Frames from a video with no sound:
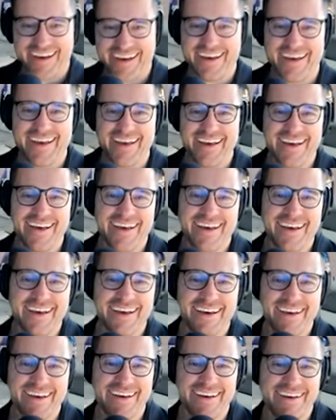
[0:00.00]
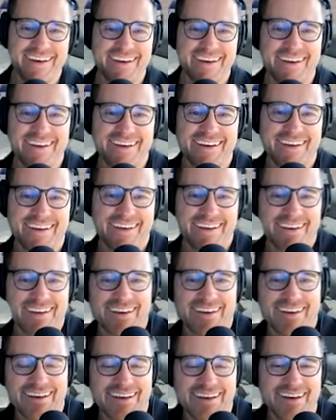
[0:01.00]

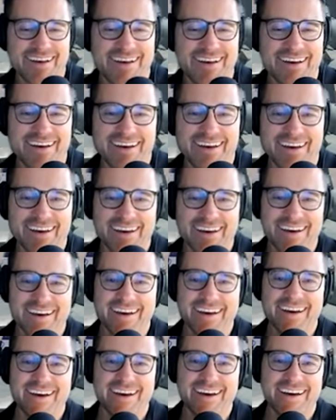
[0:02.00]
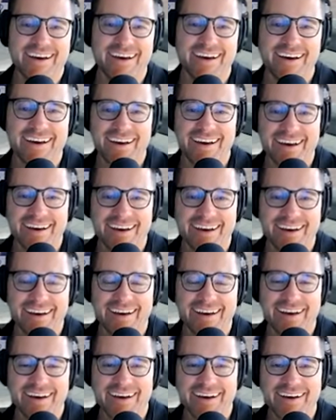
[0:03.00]

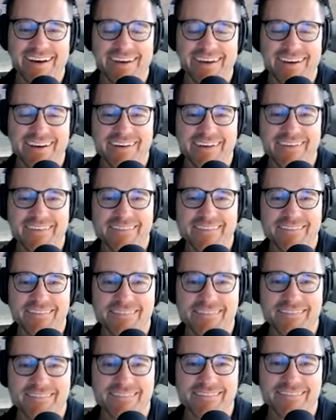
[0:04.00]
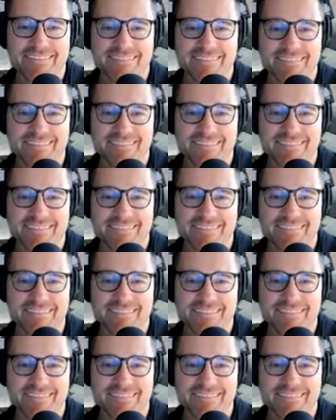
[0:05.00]
The person shown says nothing.